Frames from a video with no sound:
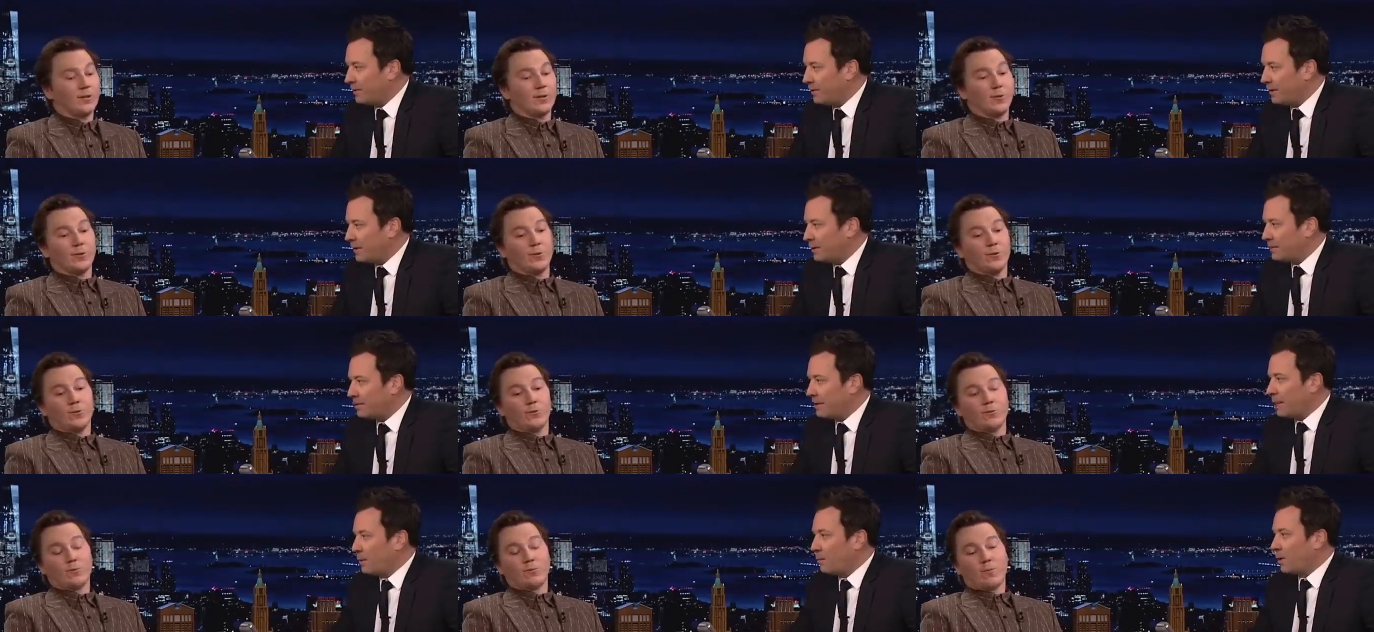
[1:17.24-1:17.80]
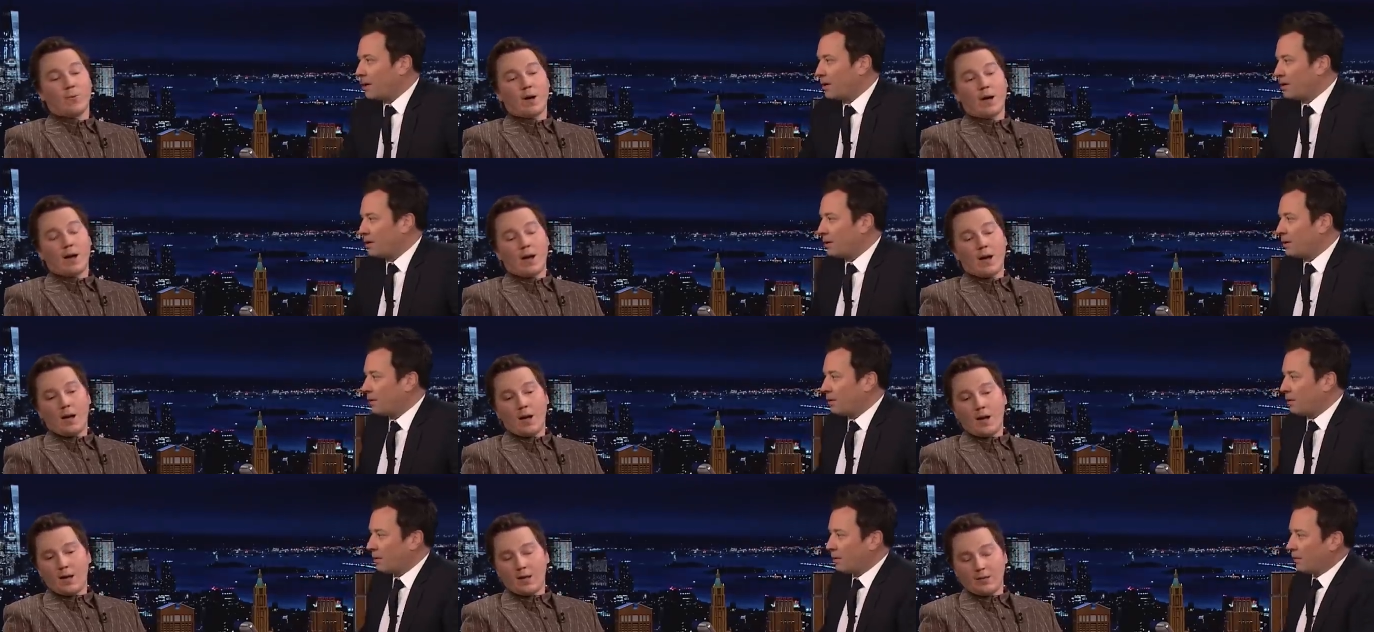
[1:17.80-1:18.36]
Speaker 1: for this? Or they wanted
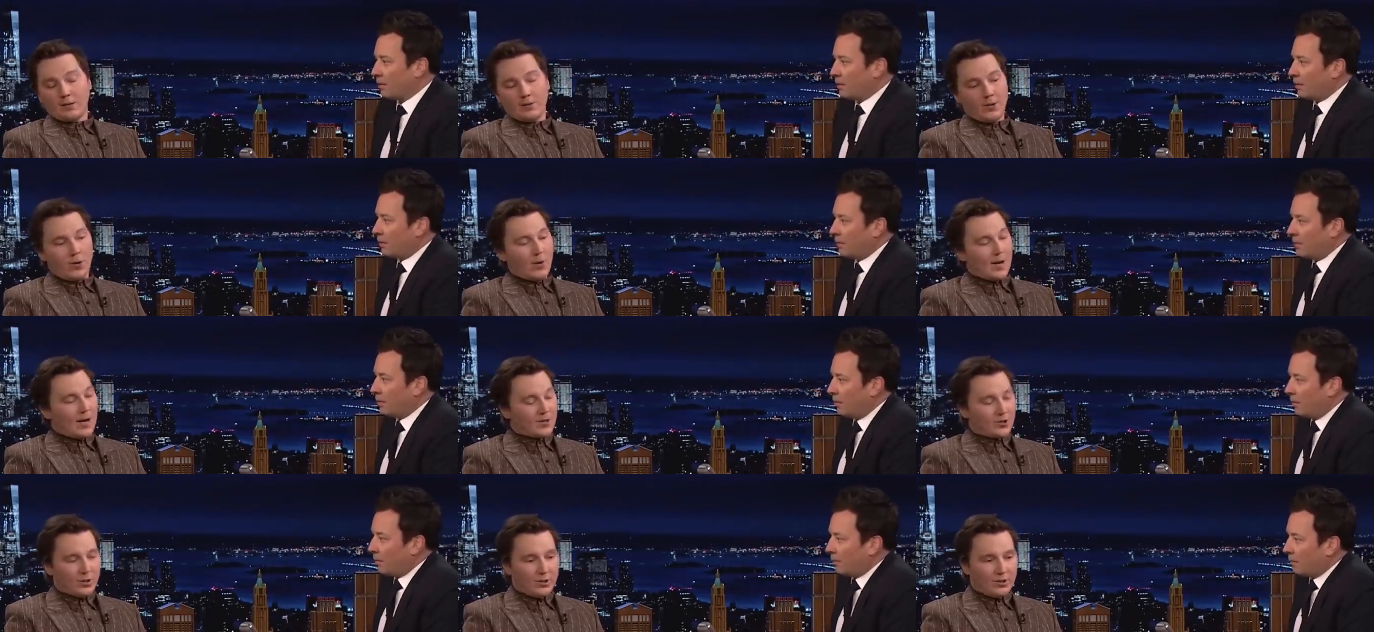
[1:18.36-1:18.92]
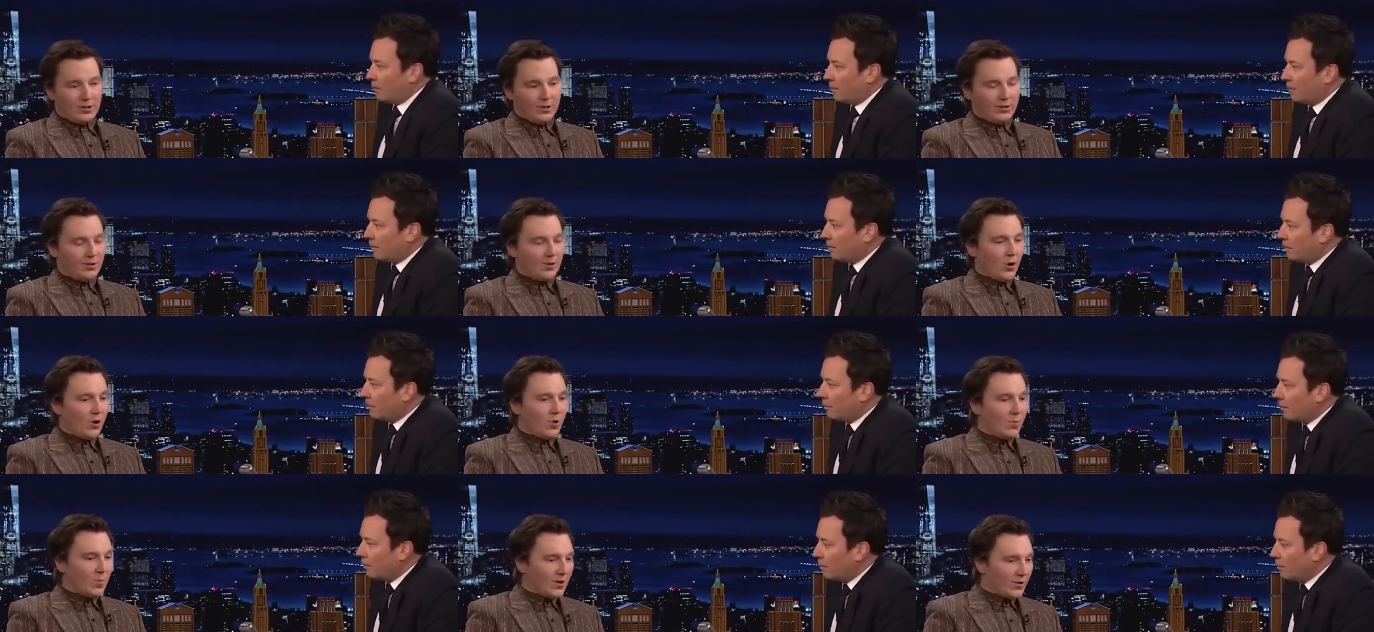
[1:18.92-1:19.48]
you?
Speaker 2: Uh, no, I actually
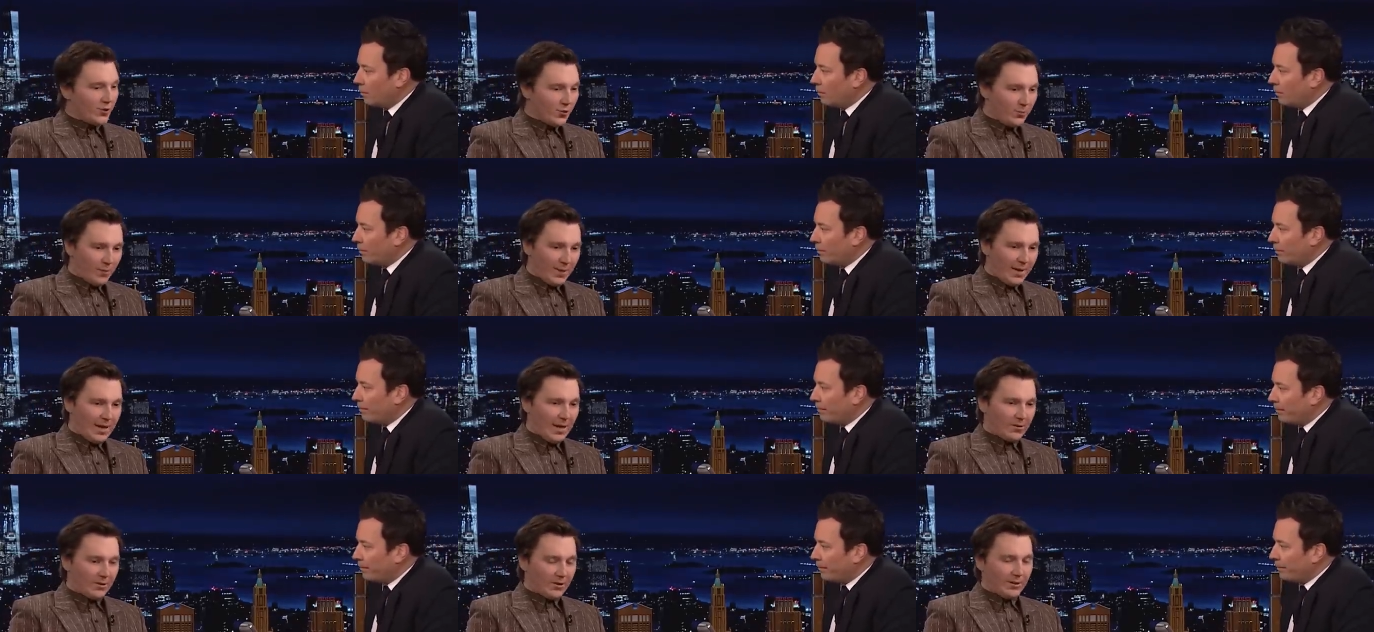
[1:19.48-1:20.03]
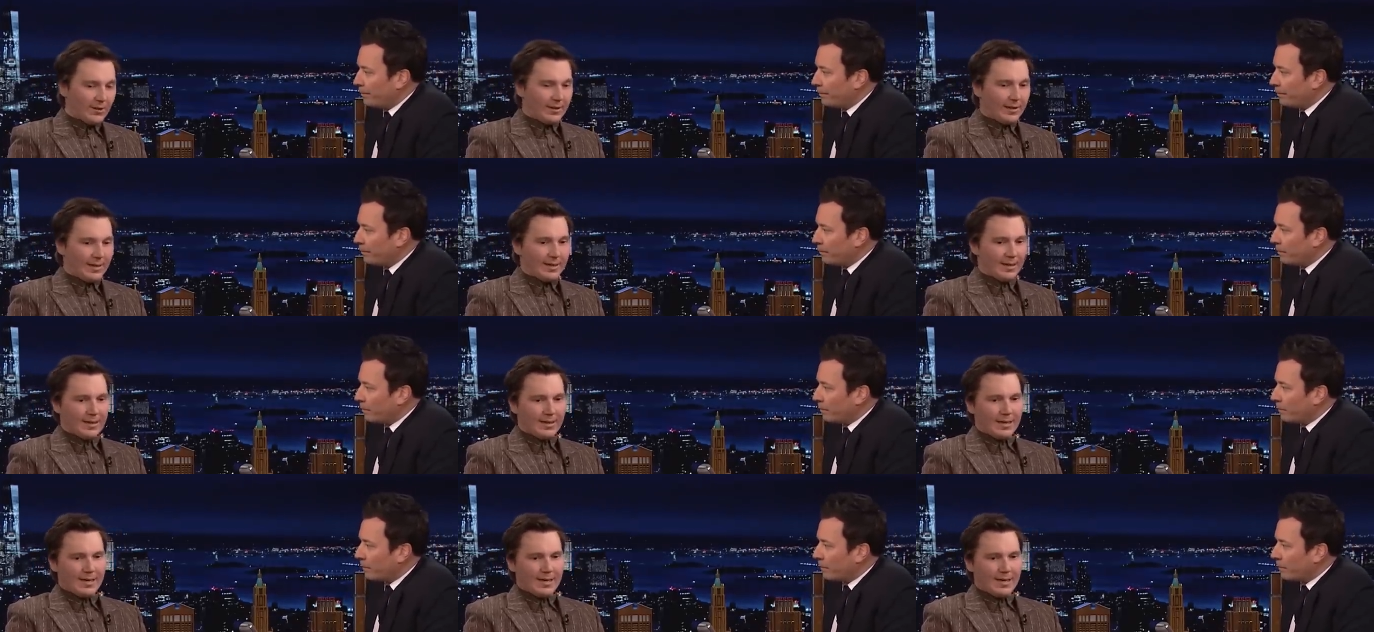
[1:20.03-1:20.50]
didn't know much about it, and I